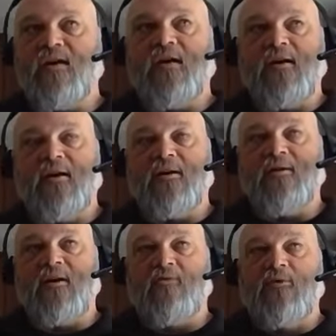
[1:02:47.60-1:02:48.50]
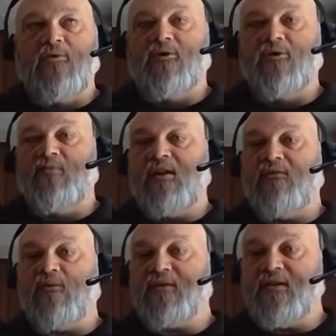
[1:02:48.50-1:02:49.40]
uh, a Ruger or Mini
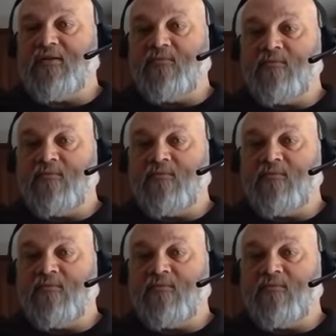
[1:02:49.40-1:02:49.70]
fourteen,